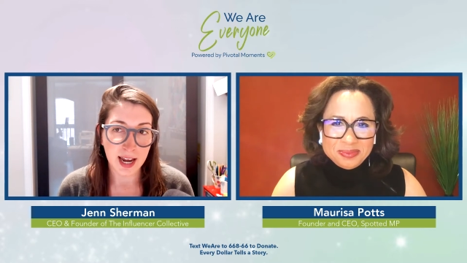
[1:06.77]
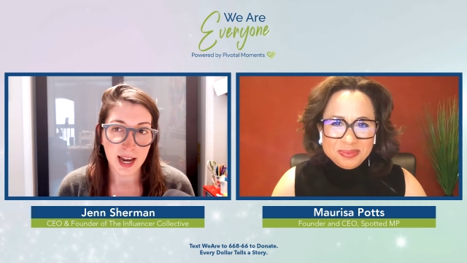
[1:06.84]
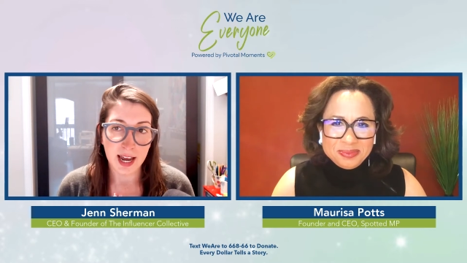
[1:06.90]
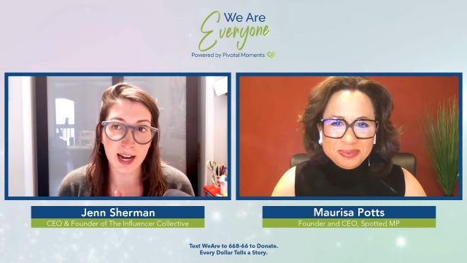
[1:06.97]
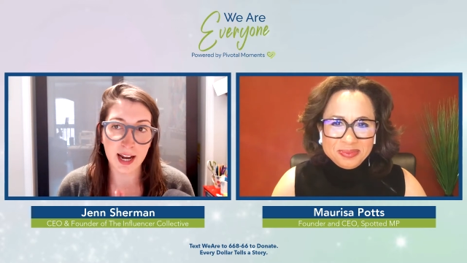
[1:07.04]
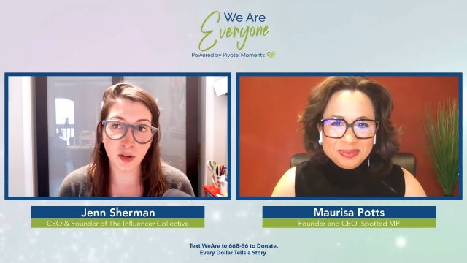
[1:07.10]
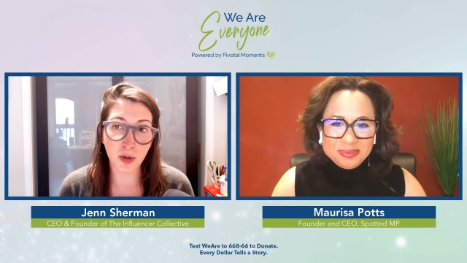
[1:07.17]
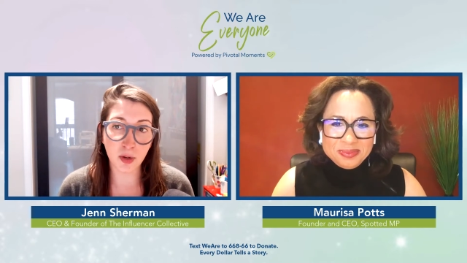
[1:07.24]

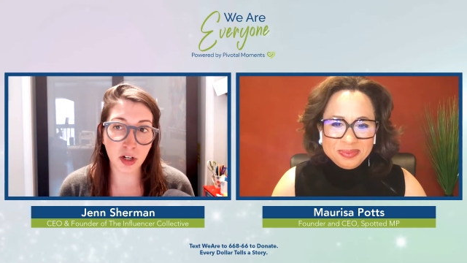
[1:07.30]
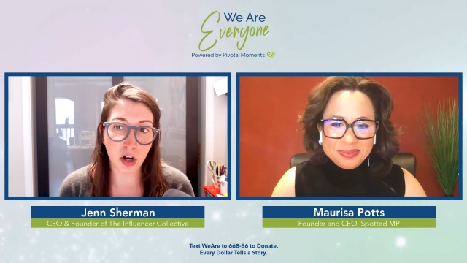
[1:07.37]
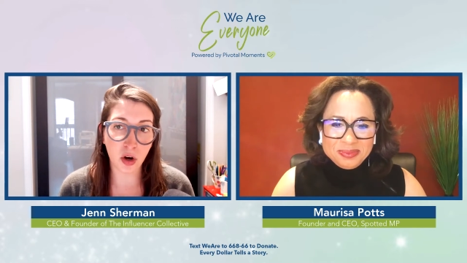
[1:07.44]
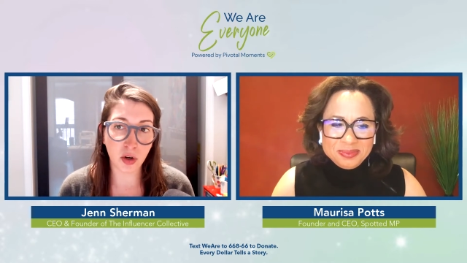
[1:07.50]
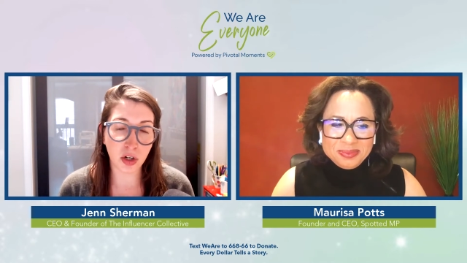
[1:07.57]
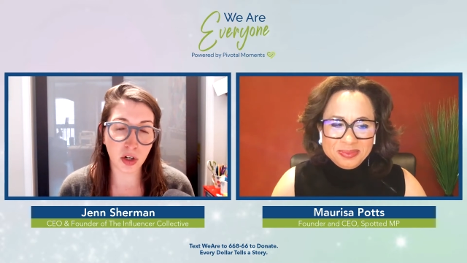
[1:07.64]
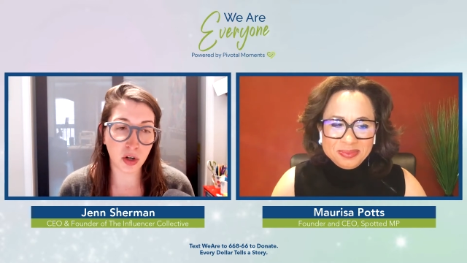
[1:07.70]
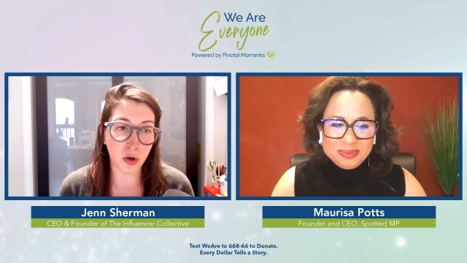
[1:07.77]
Speaker 1: And as we know,
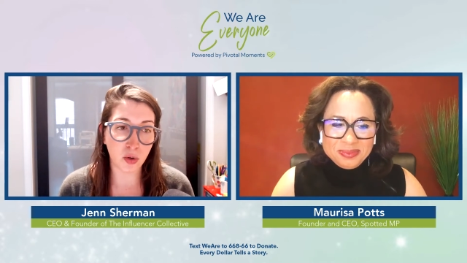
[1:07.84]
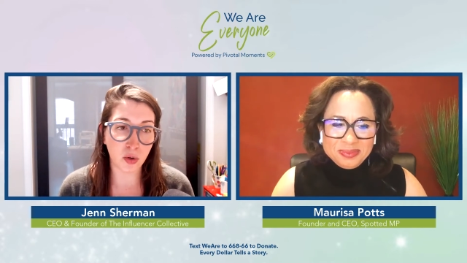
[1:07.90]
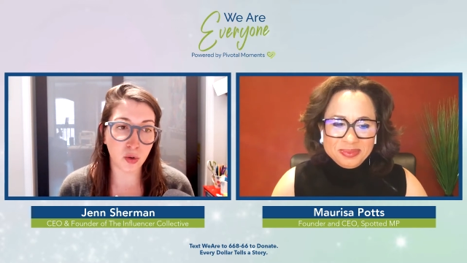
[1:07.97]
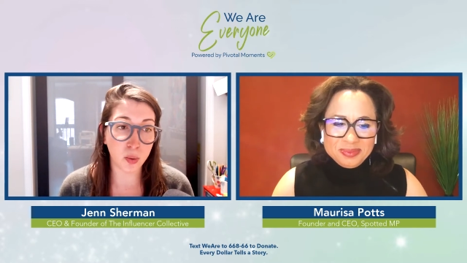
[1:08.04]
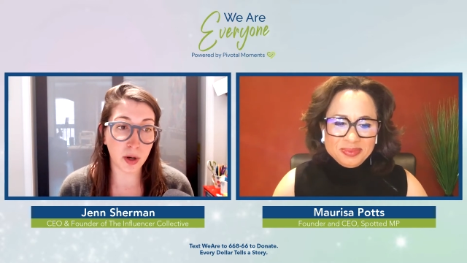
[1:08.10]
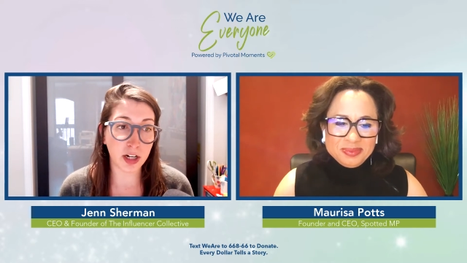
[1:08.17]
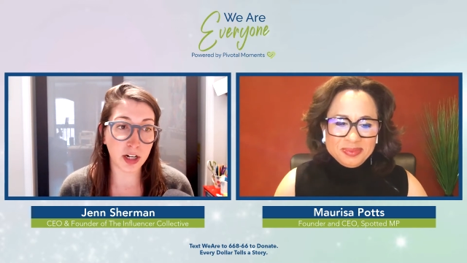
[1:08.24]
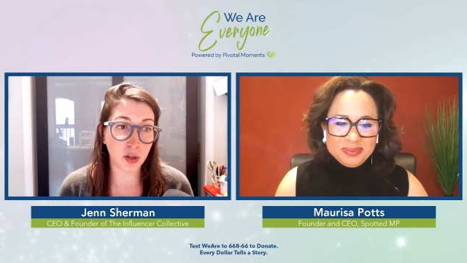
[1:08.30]
you know,
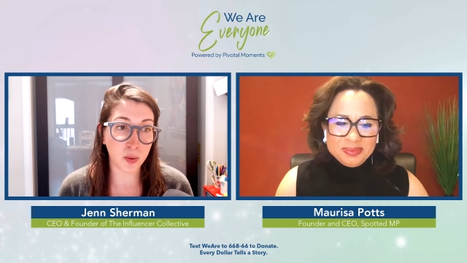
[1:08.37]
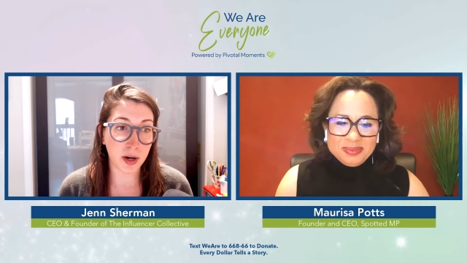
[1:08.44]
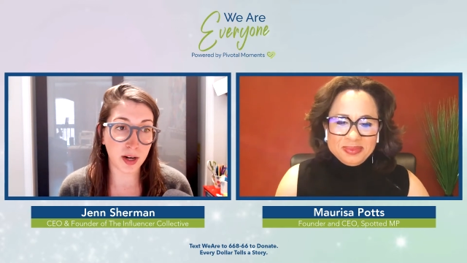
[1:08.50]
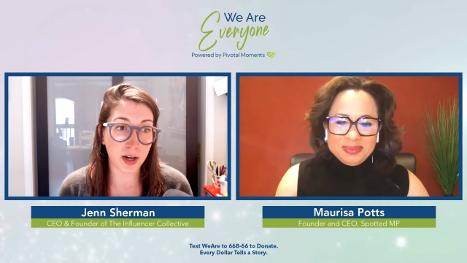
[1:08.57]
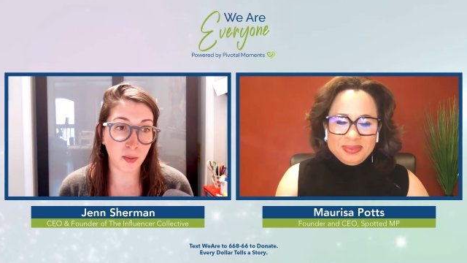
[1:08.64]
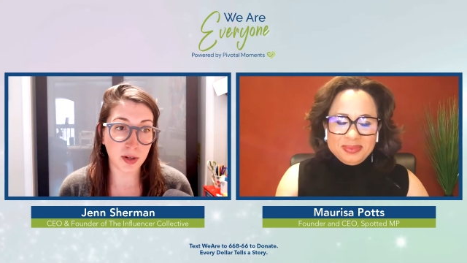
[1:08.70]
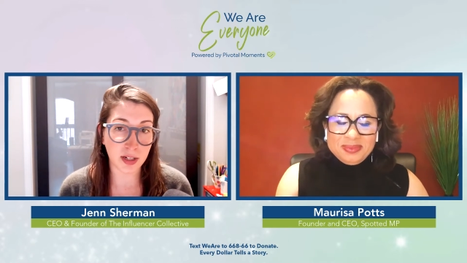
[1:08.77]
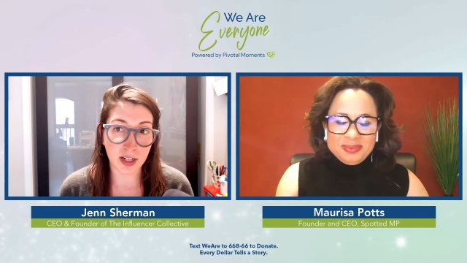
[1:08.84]
twenty
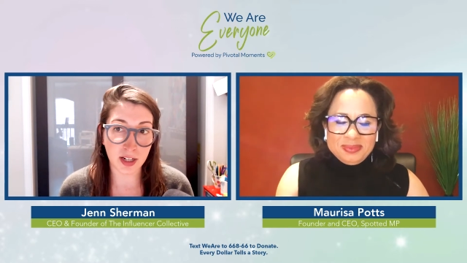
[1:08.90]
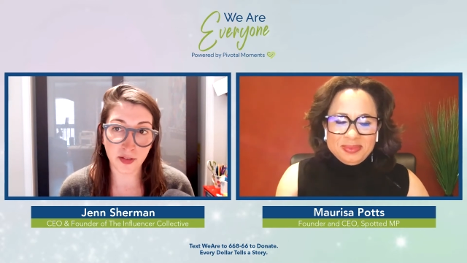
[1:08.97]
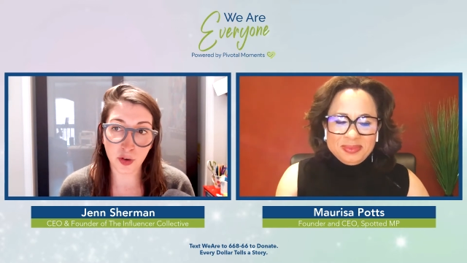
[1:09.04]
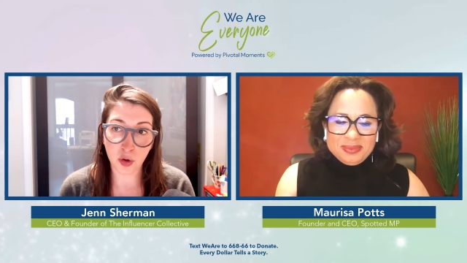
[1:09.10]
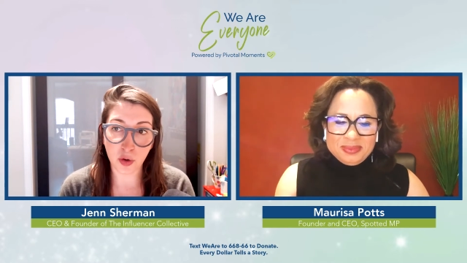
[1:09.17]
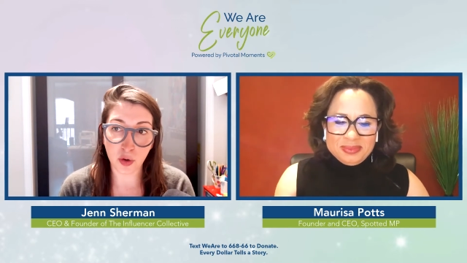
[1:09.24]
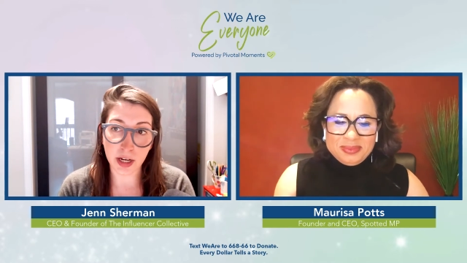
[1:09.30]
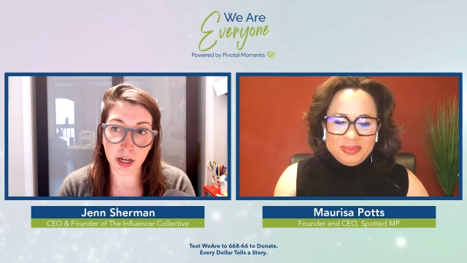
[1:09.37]
twenty was a
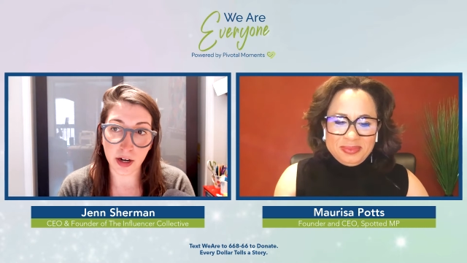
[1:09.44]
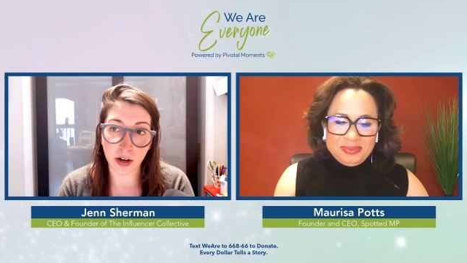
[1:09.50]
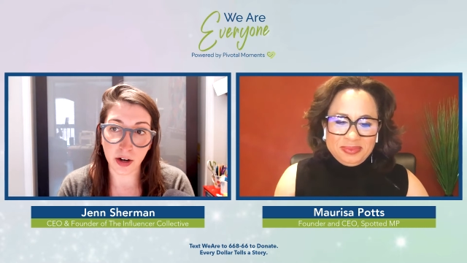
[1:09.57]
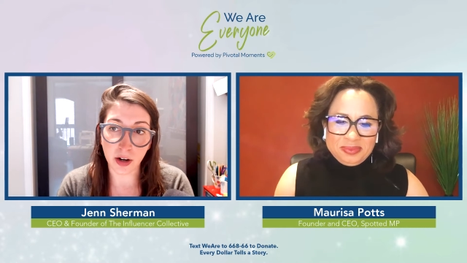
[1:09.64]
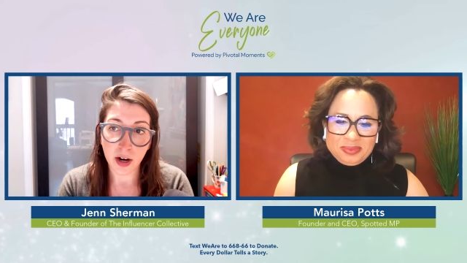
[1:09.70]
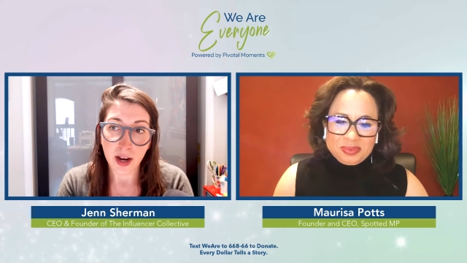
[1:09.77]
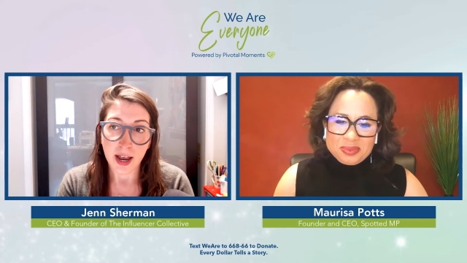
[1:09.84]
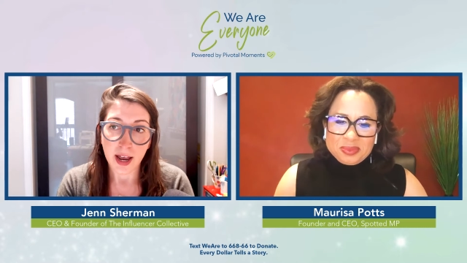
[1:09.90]
difficult year.